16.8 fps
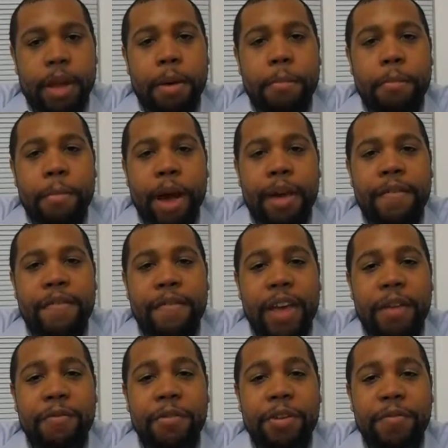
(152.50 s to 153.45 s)
My
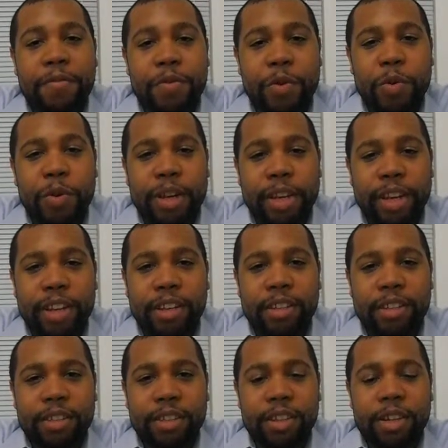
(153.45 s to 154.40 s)
favorite food
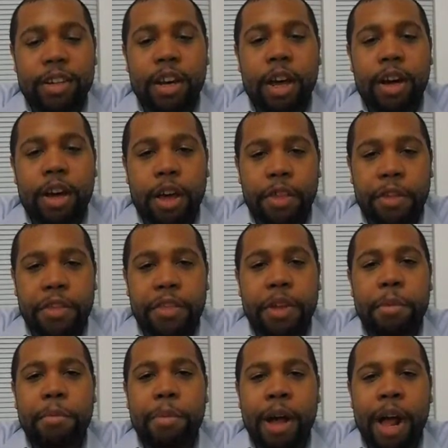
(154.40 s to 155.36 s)
is none other
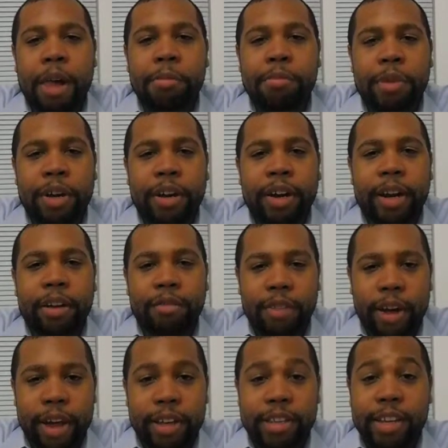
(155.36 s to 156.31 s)
than palm butter and
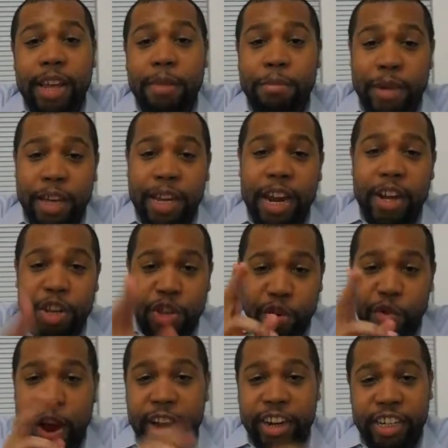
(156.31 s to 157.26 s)
rice. And Mignonette,
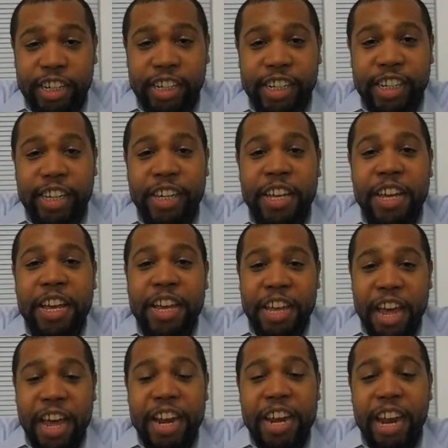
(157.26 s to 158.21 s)
you're actually
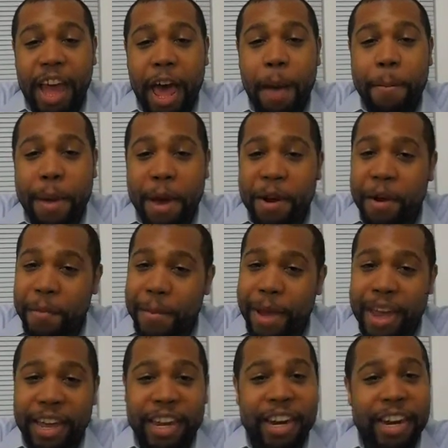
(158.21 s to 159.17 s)
getting a lot better at
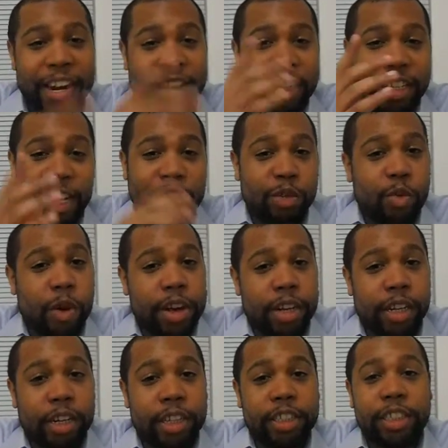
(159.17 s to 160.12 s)
making it. It tastes quite
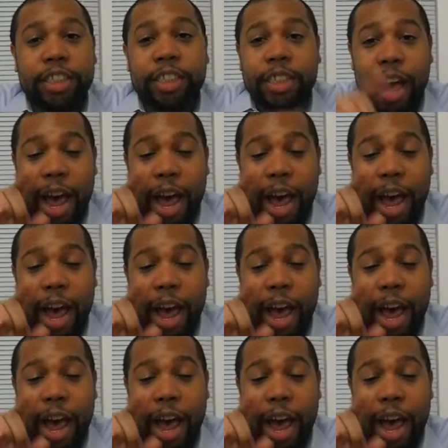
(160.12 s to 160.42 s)
delicious.